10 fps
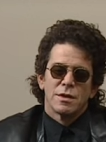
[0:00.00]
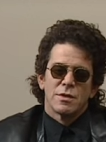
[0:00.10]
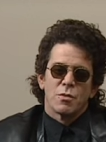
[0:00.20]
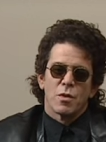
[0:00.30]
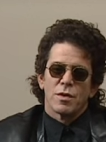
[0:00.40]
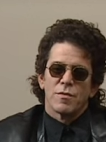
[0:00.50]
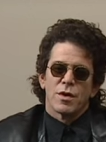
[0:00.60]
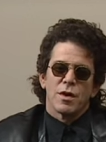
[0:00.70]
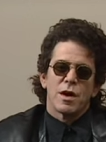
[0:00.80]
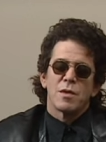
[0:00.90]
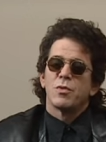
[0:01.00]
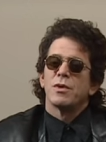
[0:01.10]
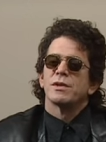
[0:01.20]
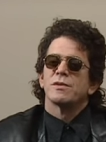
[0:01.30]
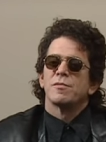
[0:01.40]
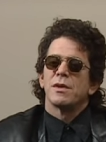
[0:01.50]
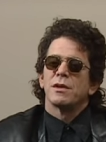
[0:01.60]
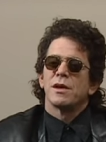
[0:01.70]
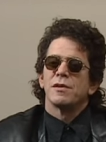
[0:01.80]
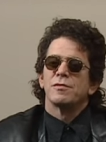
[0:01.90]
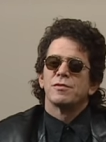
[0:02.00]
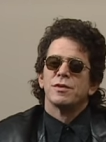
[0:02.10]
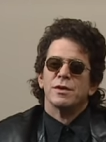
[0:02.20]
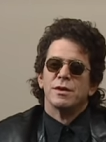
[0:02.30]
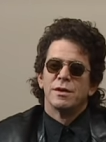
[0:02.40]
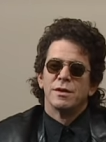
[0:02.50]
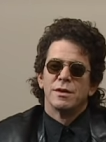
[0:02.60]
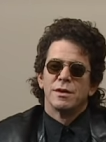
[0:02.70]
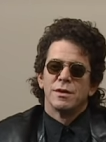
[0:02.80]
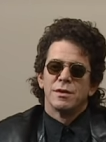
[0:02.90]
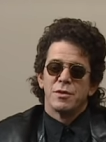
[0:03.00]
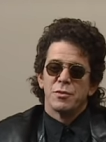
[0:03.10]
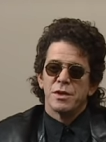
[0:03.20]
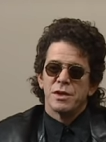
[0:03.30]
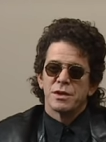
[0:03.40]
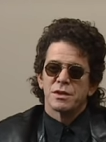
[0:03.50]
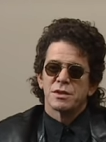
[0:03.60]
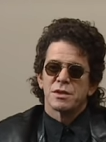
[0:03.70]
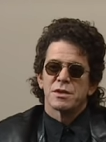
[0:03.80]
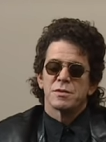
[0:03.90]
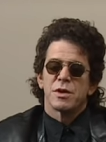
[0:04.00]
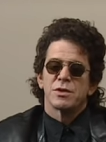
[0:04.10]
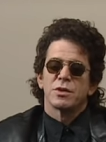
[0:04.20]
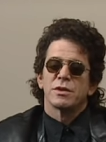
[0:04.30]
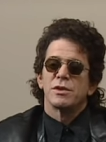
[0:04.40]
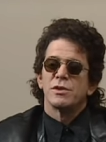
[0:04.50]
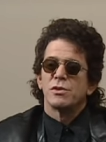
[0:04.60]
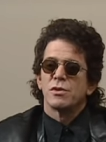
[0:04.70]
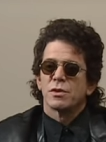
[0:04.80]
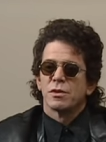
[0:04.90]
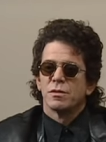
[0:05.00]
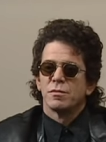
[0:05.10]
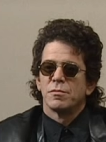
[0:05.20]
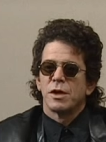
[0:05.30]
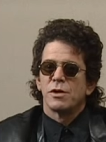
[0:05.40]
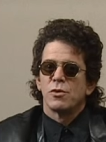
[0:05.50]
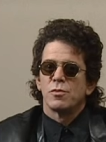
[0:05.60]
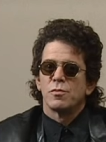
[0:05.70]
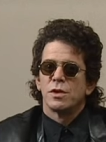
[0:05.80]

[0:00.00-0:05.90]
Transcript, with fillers: one of the high points of my life, the readings, especially in New York, my home.